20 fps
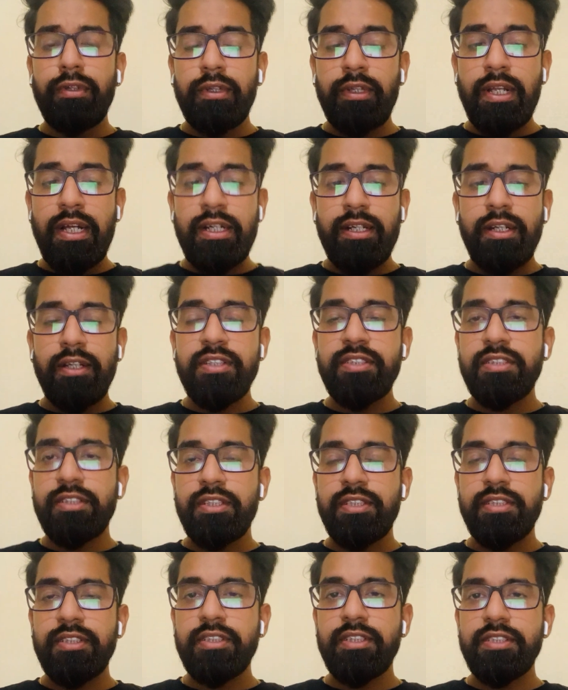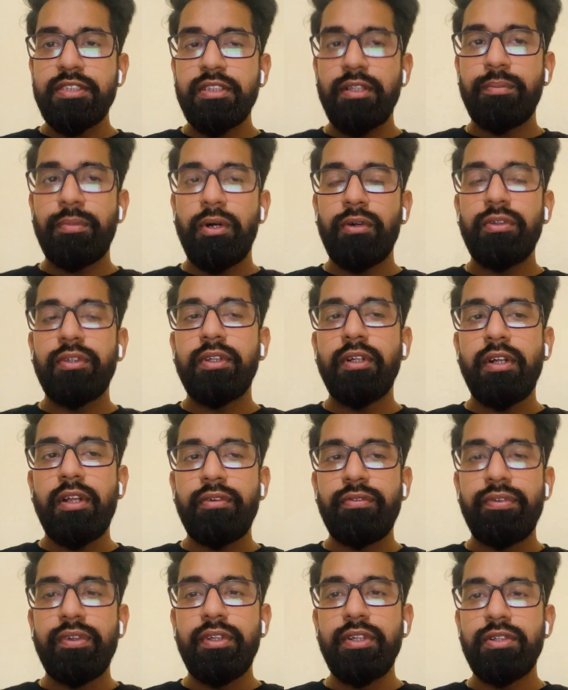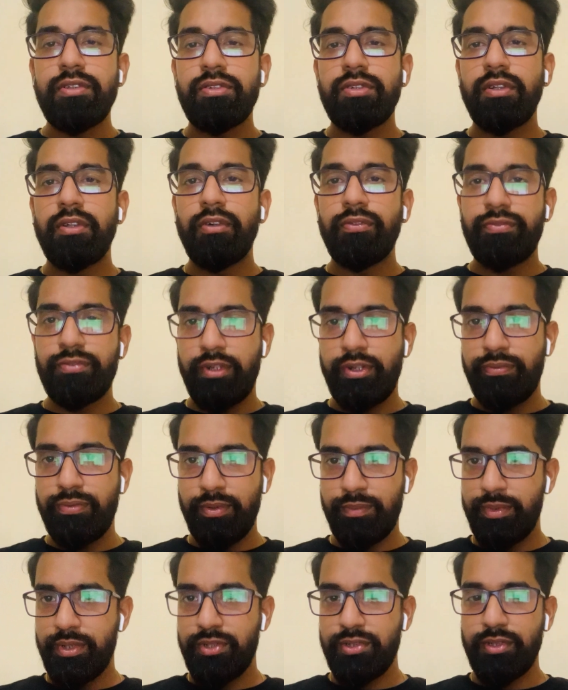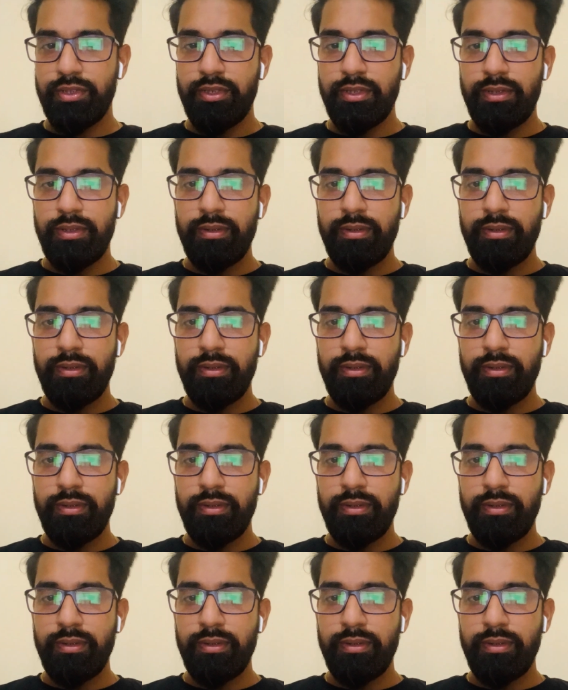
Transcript: Let us discuss about the definition of defamation.